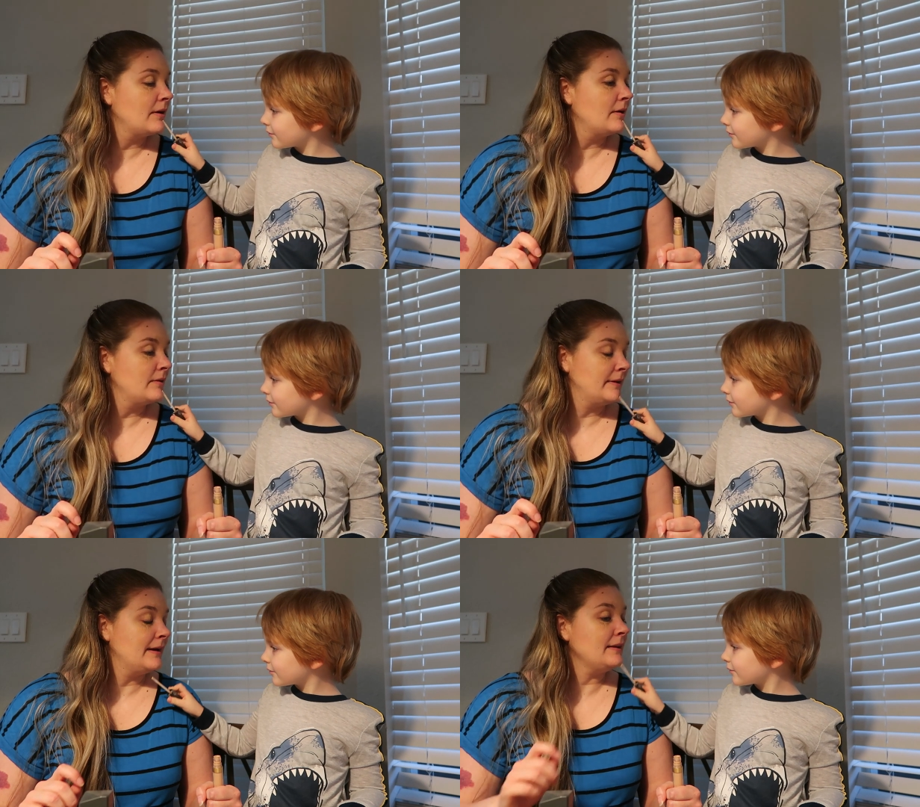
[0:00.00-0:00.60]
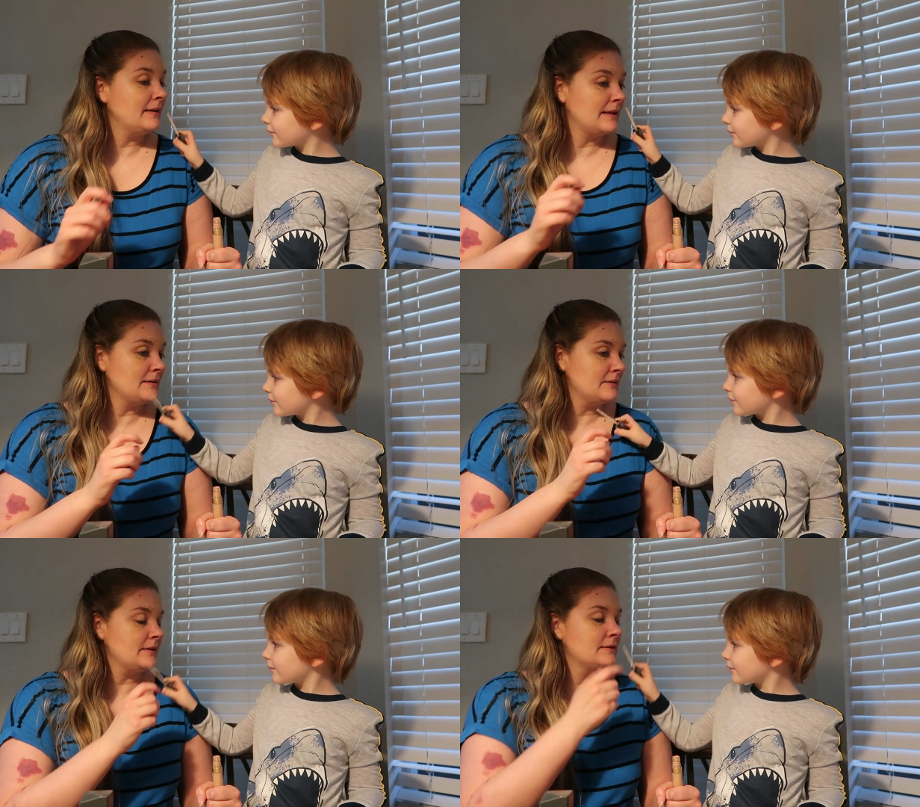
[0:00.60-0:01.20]
Speaker 1: Oh yeah, and
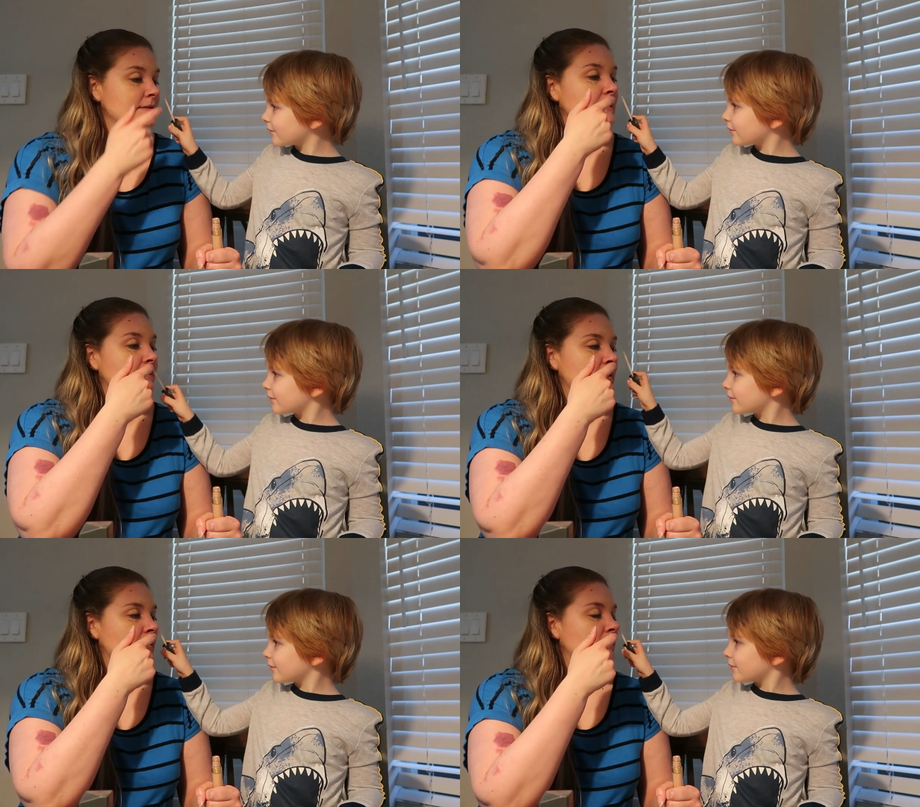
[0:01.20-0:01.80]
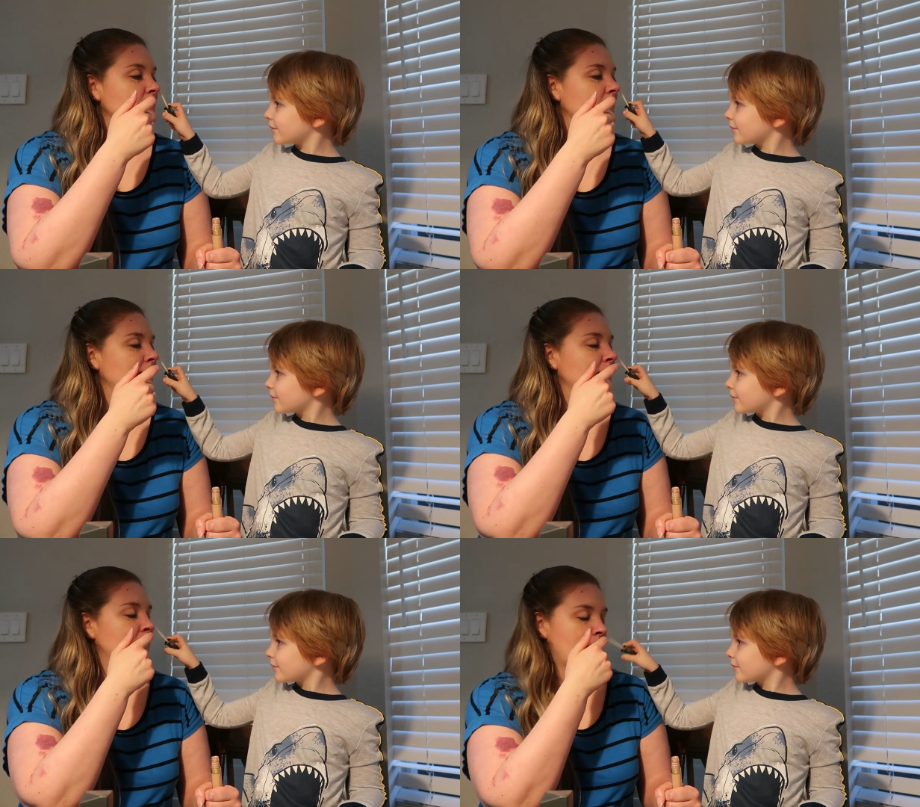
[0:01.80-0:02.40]
that goes there, but also right
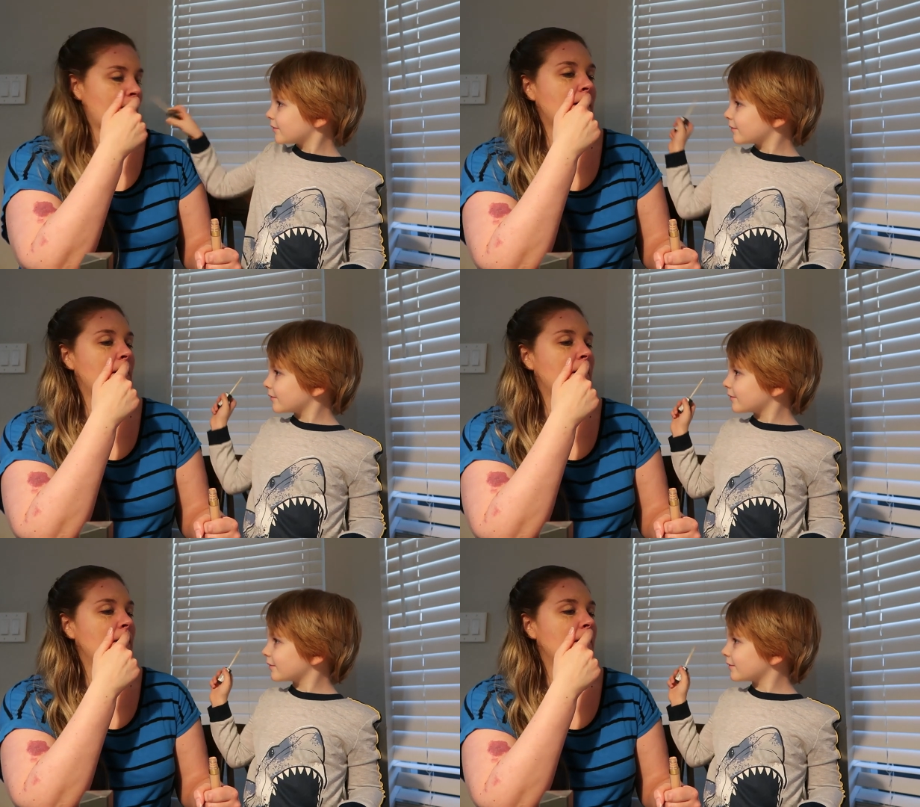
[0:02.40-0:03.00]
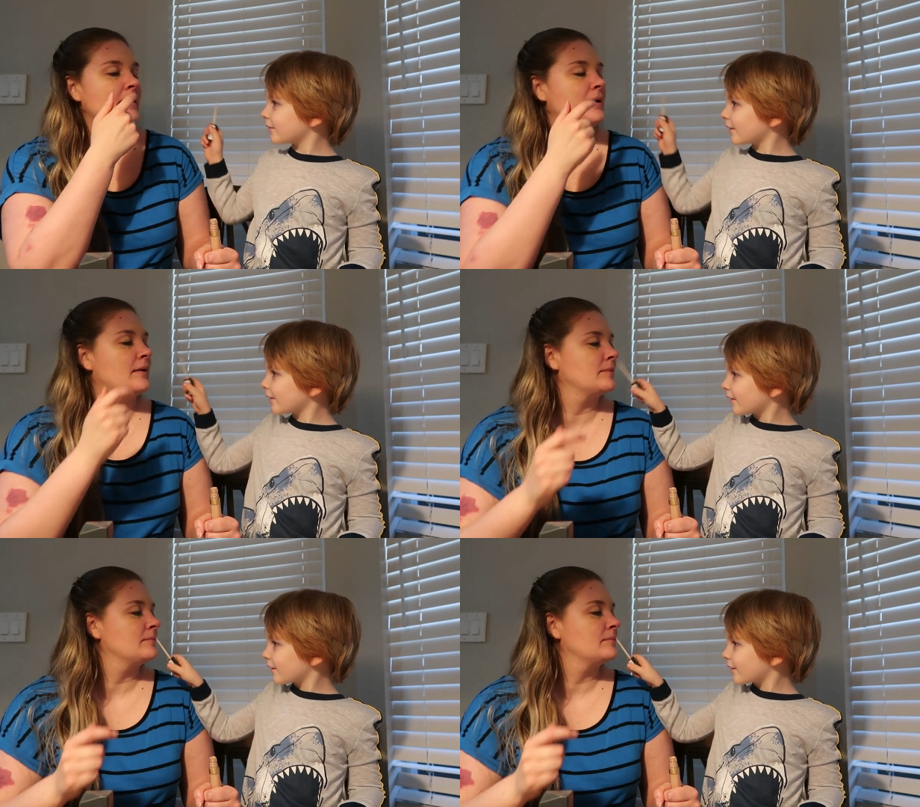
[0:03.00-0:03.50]
here, right here, right here.